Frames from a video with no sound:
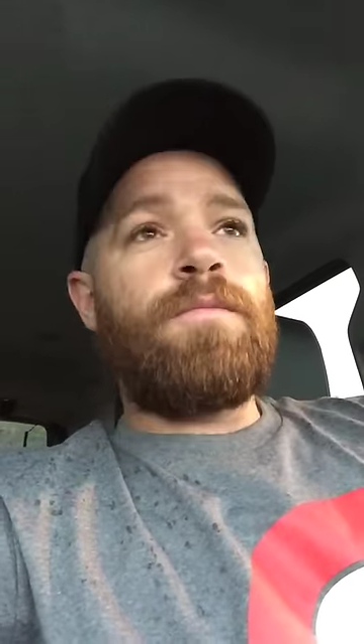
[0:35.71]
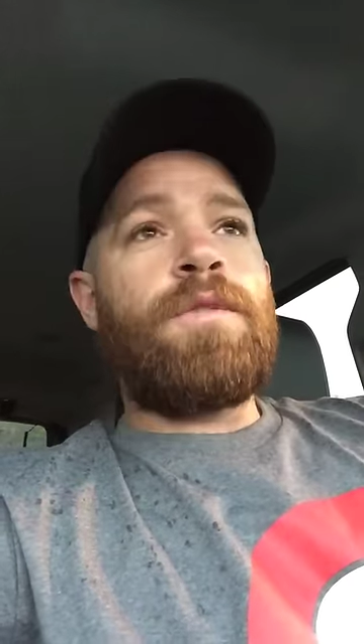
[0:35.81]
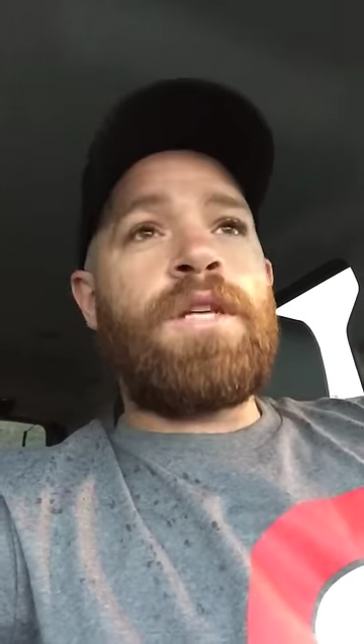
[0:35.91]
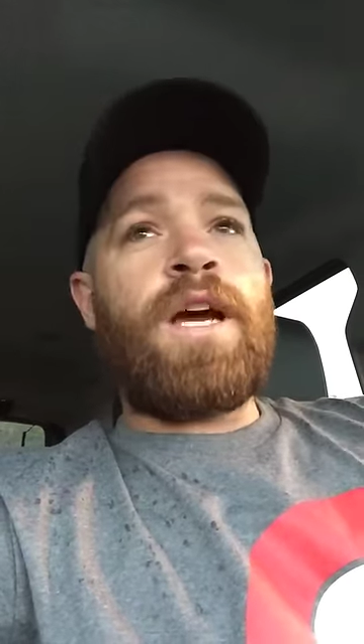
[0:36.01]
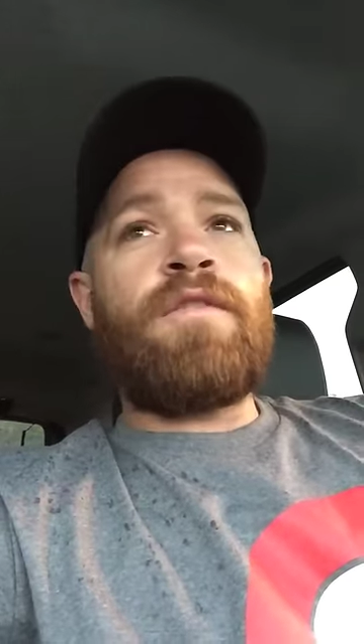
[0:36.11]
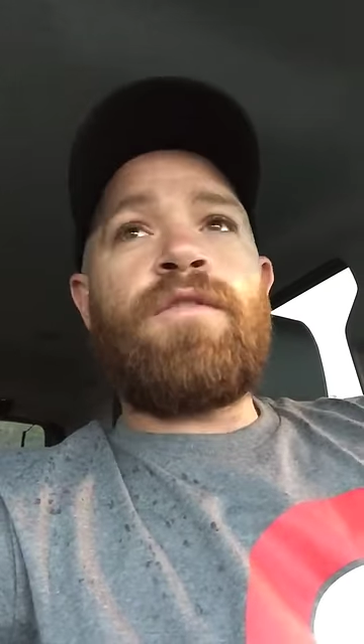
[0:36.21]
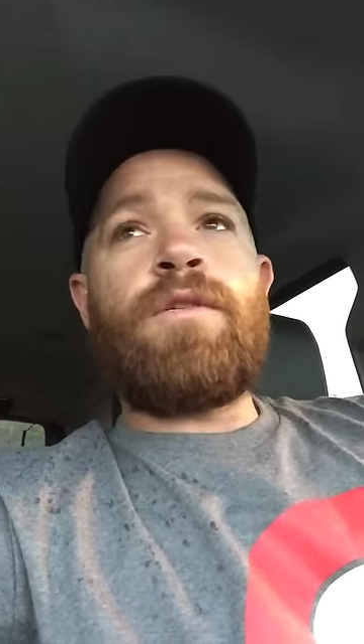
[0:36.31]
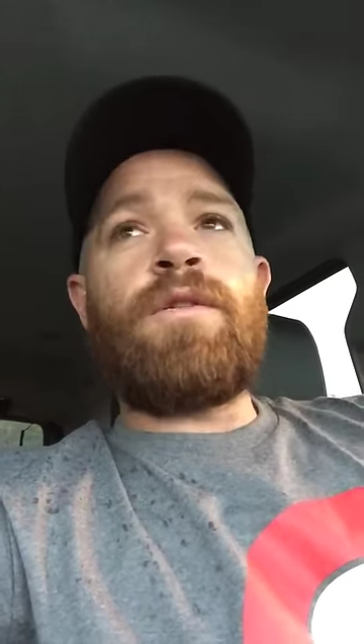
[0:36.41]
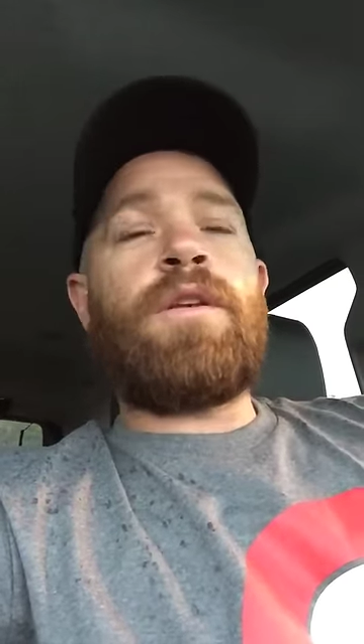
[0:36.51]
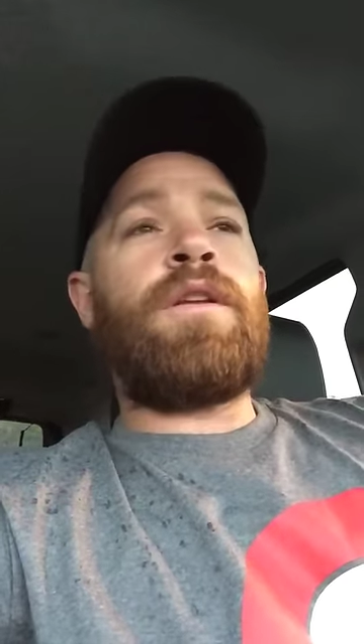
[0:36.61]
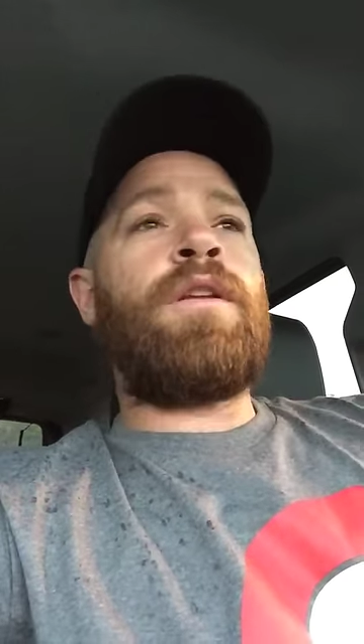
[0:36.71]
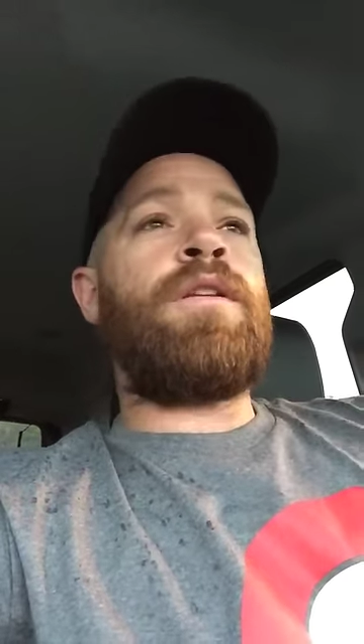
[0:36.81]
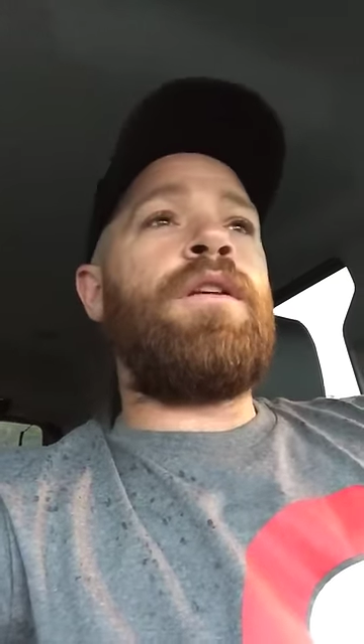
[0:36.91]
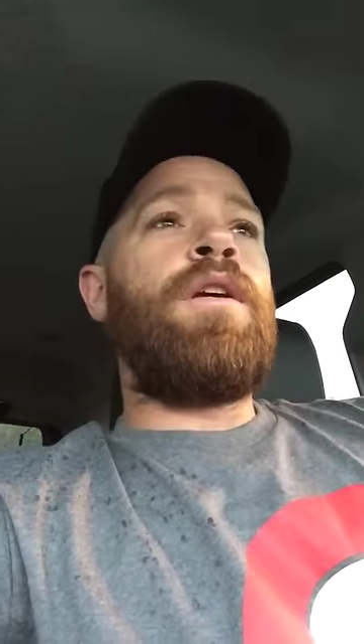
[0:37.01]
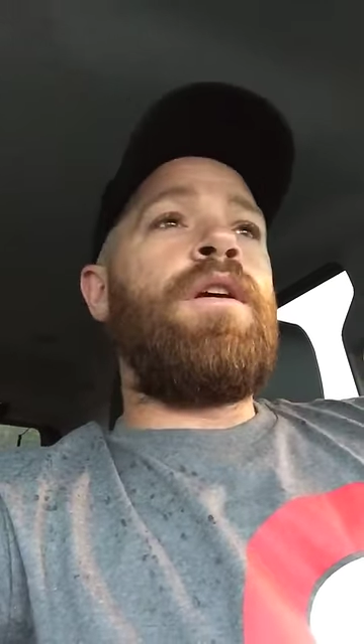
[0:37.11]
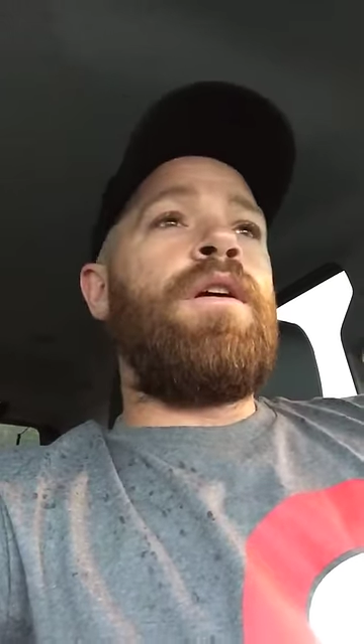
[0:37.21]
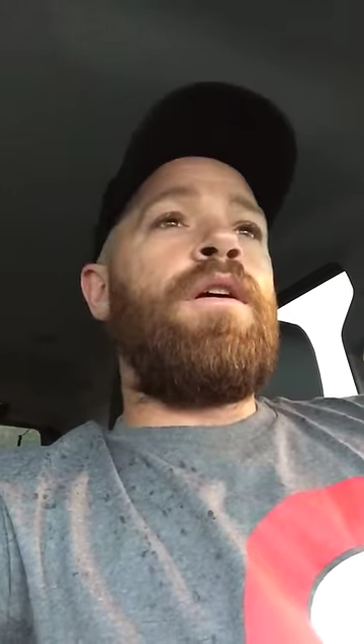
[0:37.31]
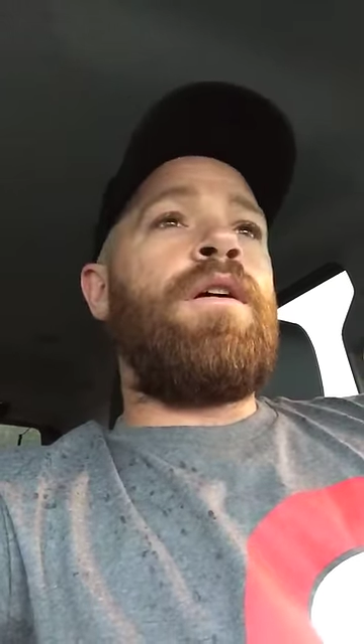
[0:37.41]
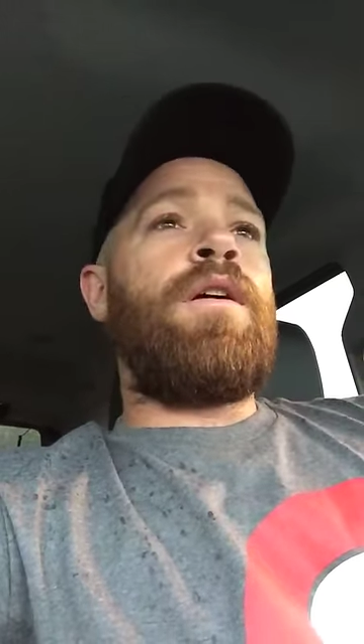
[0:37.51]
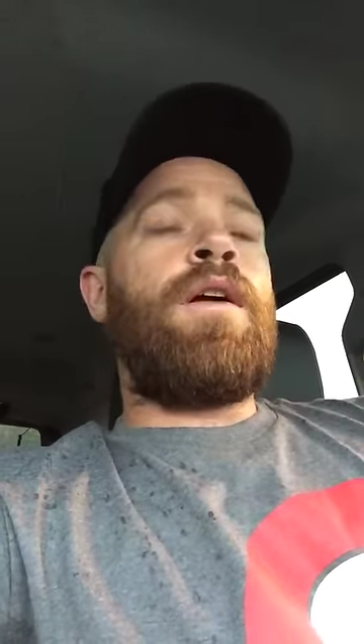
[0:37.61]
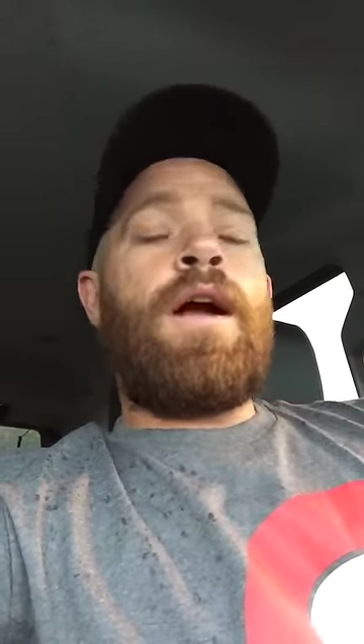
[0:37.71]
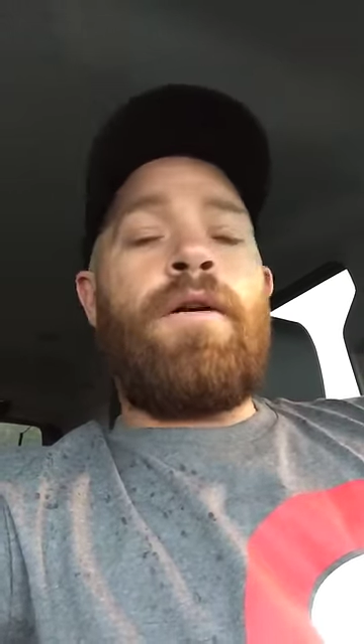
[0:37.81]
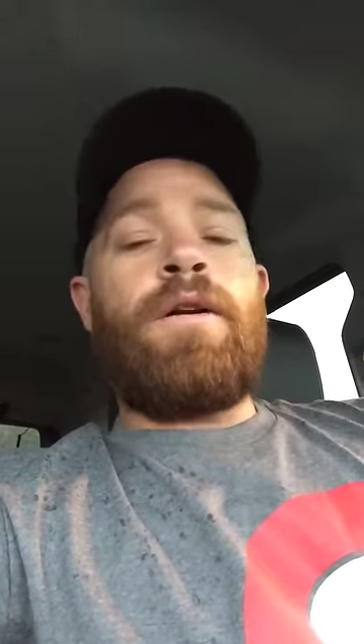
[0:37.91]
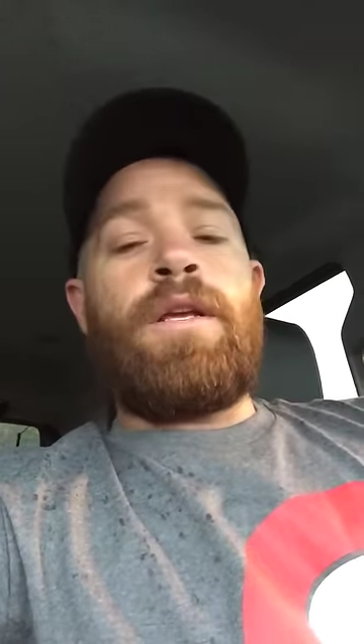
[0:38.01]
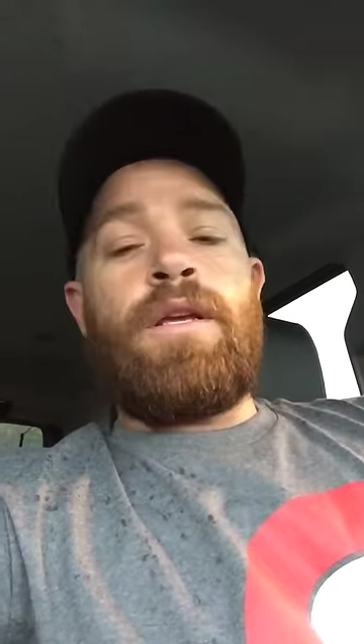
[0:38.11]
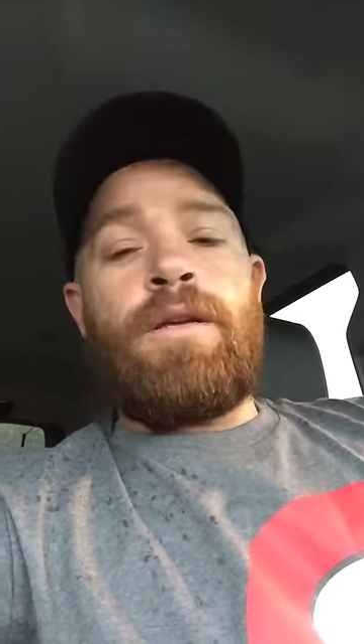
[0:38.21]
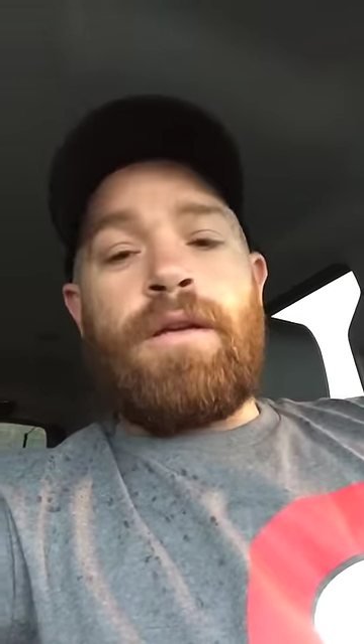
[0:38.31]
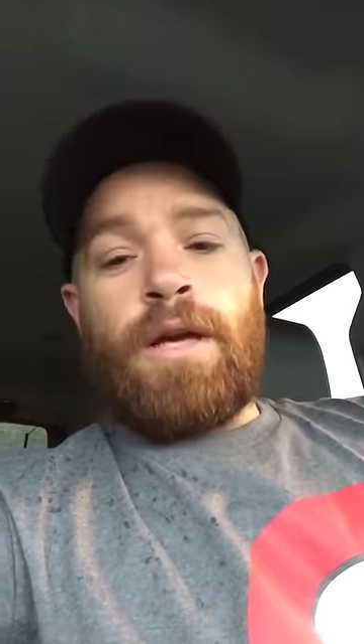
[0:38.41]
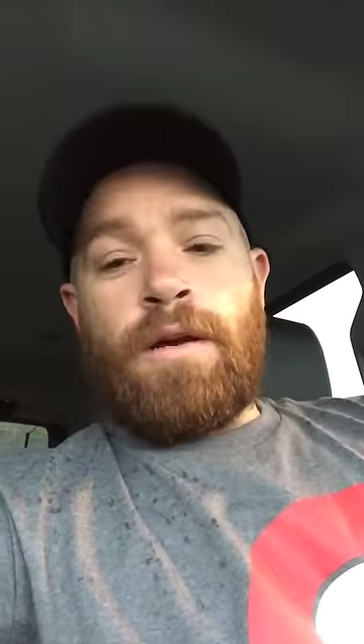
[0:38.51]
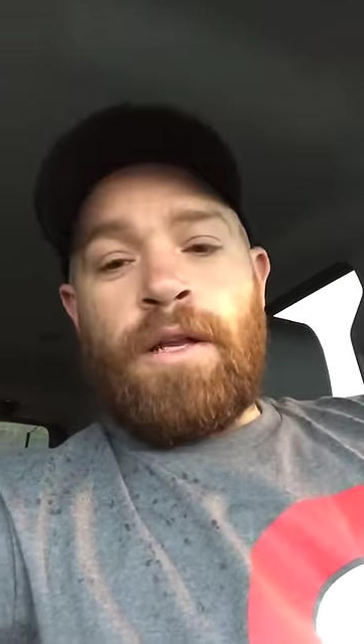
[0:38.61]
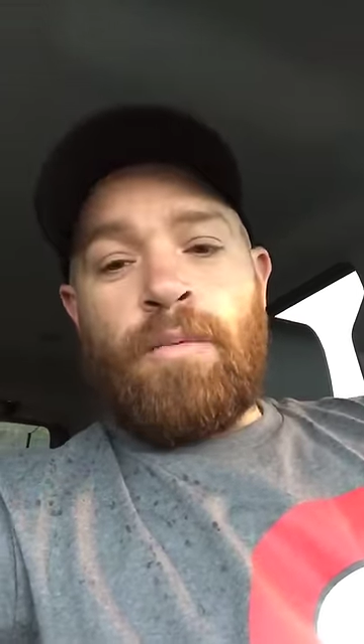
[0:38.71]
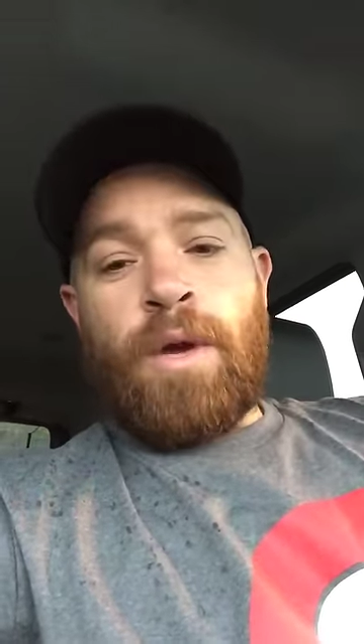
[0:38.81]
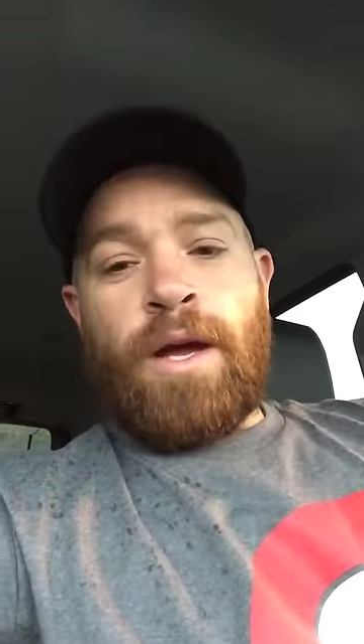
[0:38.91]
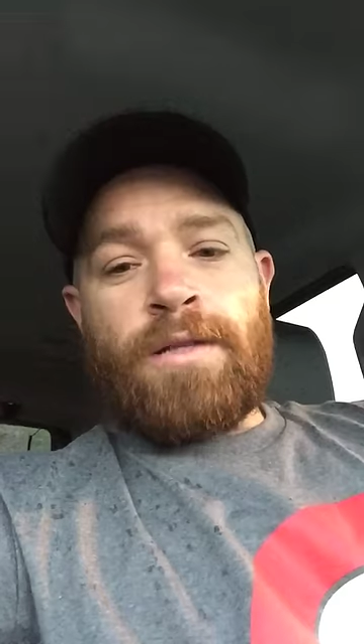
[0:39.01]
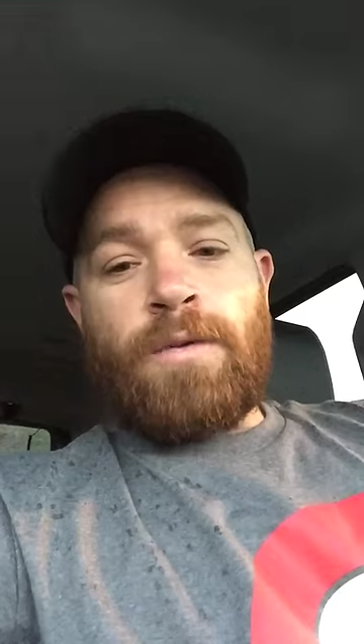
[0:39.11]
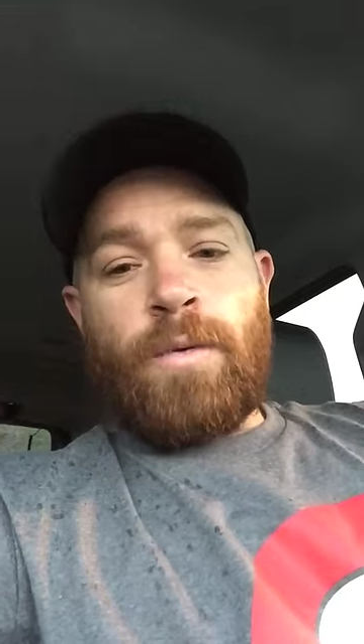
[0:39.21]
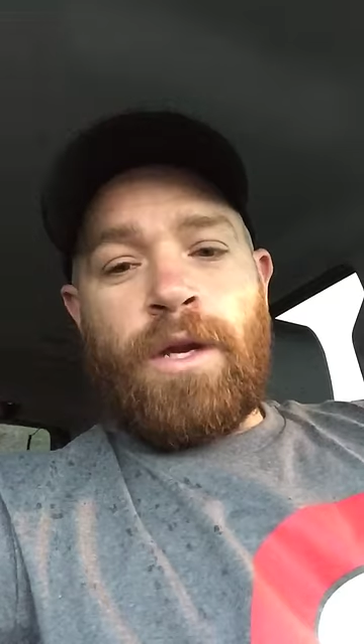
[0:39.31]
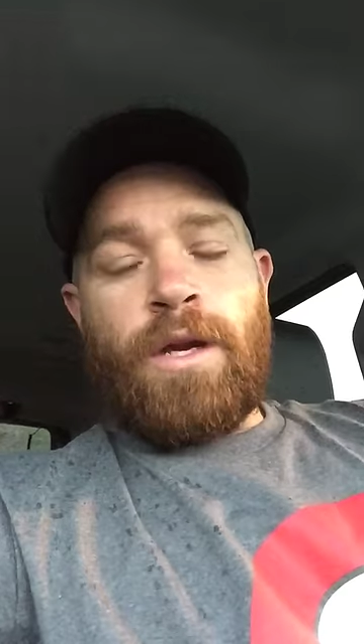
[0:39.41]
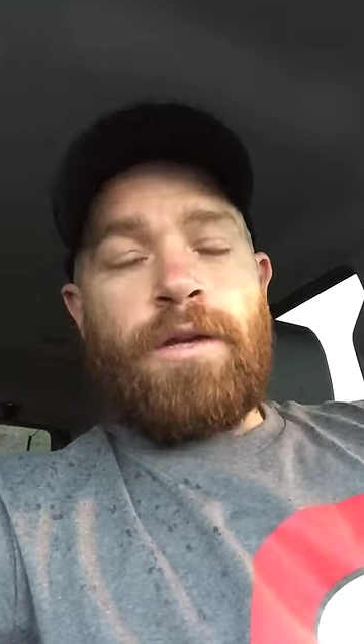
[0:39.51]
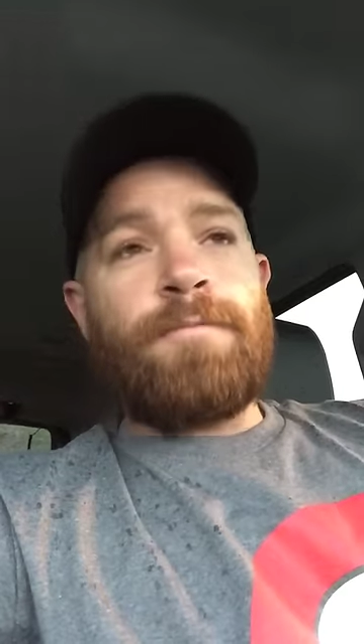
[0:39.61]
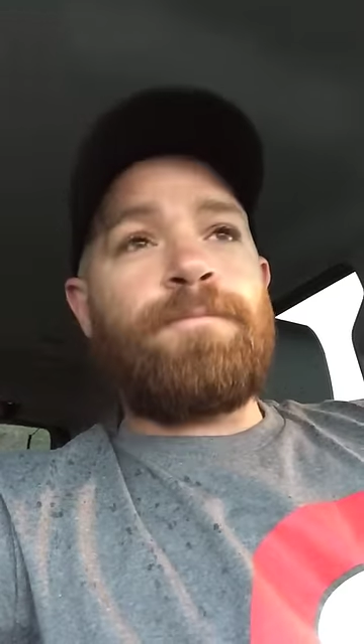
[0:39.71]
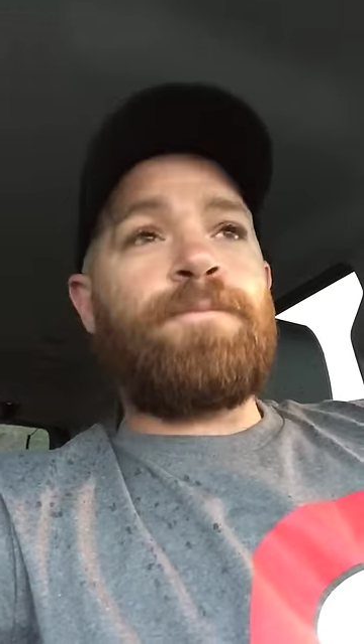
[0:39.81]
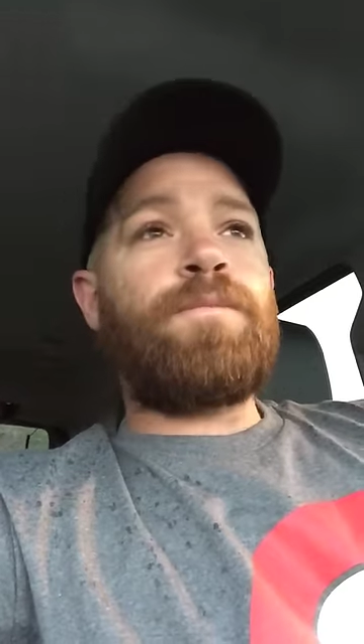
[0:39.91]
Zach Ferlin, and how did he pass away? And